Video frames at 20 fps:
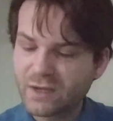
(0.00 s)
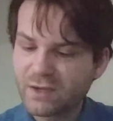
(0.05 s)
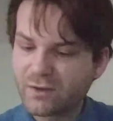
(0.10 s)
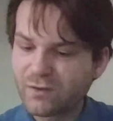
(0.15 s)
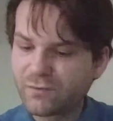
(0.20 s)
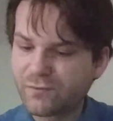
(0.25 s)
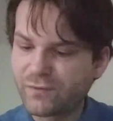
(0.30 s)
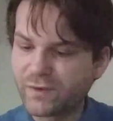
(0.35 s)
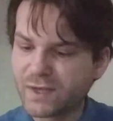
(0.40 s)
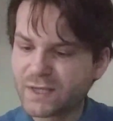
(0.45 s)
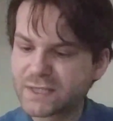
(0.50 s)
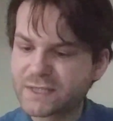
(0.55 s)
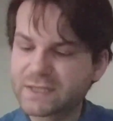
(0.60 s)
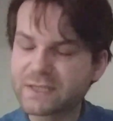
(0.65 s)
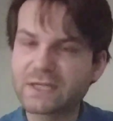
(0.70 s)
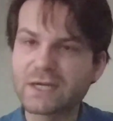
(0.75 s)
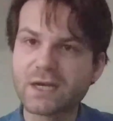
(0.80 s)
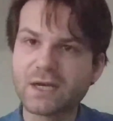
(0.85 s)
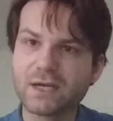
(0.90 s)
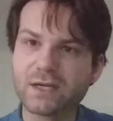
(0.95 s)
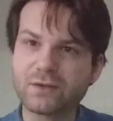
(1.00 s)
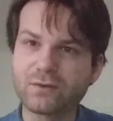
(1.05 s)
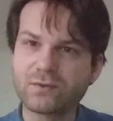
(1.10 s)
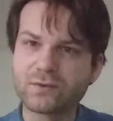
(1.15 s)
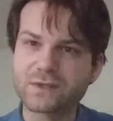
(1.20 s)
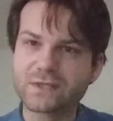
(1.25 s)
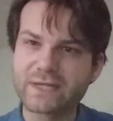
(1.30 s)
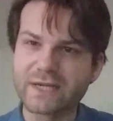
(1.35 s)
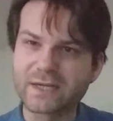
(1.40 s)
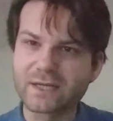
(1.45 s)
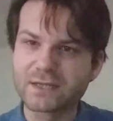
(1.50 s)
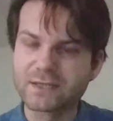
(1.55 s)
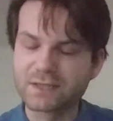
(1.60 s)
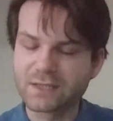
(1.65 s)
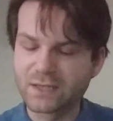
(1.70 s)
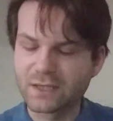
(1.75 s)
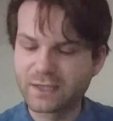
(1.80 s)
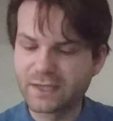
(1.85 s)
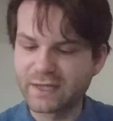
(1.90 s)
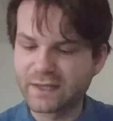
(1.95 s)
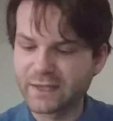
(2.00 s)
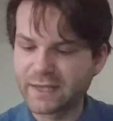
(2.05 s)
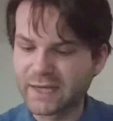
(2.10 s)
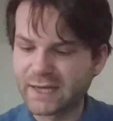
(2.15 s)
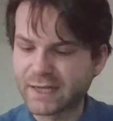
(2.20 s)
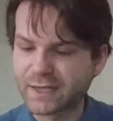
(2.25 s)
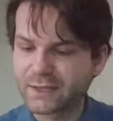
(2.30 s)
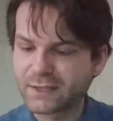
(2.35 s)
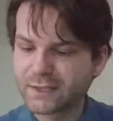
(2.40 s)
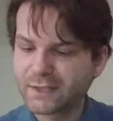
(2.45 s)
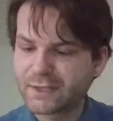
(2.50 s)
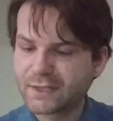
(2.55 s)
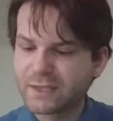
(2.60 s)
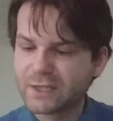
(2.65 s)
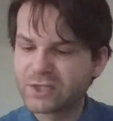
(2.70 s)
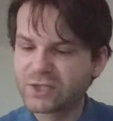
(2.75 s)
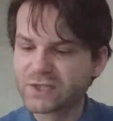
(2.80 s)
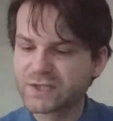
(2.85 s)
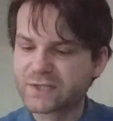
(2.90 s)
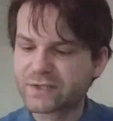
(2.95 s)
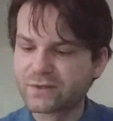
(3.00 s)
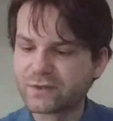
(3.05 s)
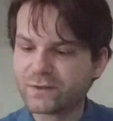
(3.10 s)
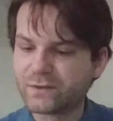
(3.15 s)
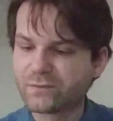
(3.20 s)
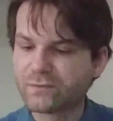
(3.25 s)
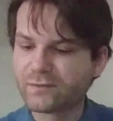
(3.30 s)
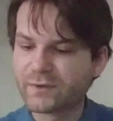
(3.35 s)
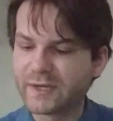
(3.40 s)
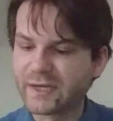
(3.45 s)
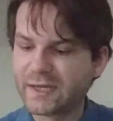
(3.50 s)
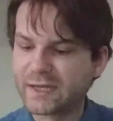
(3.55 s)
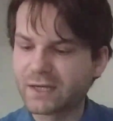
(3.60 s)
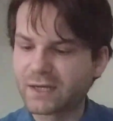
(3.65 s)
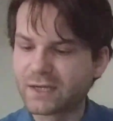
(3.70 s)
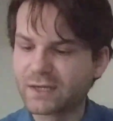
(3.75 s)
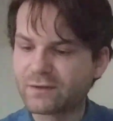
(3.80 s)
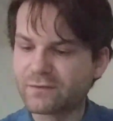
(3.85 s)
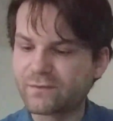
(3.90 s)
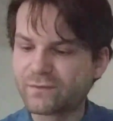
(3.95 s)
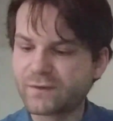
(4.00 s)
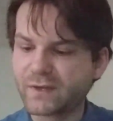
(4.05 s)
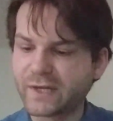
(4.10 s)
first turn or second turn in there, just to really kind of